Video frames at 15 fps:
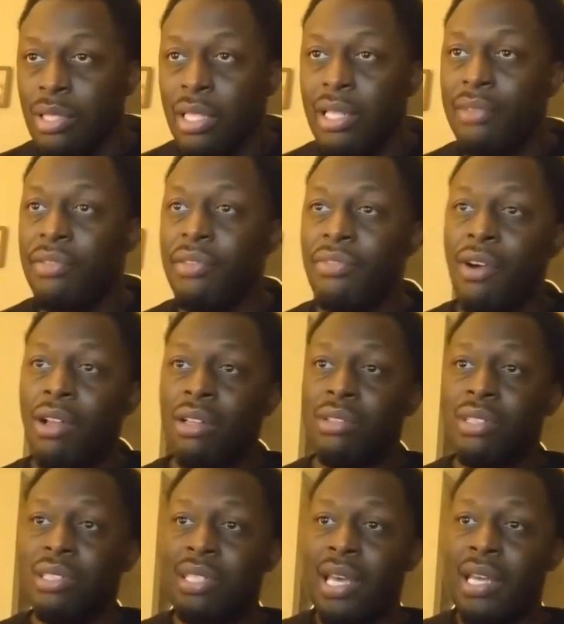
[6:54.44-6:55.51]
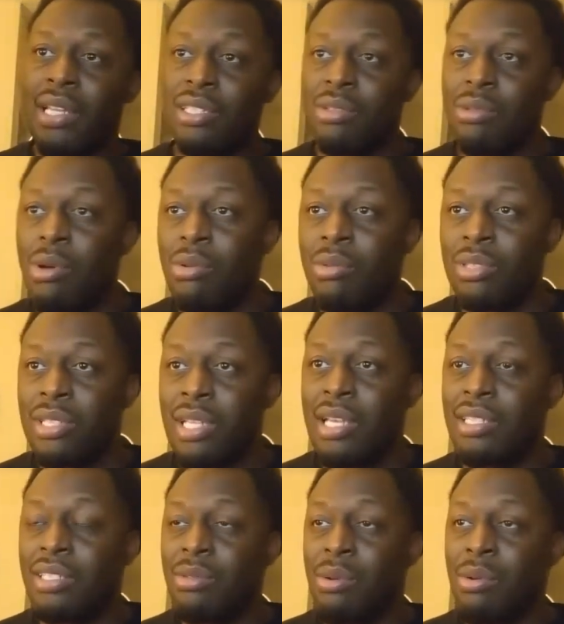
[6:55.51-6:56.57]
And if you follow the status quo
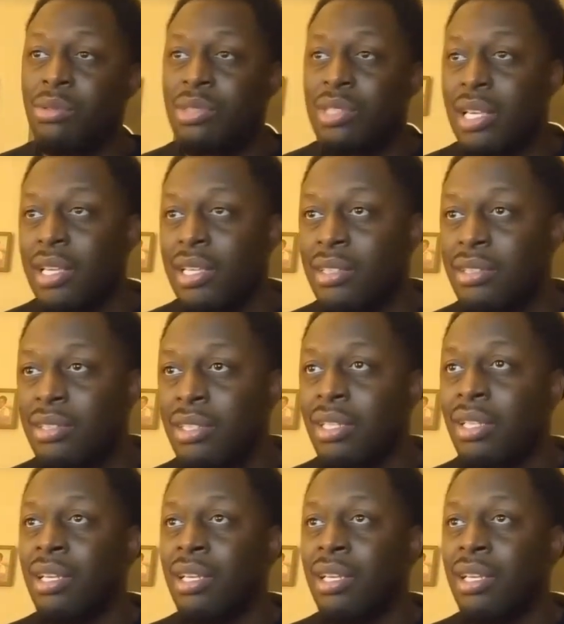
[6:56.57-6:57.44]
says,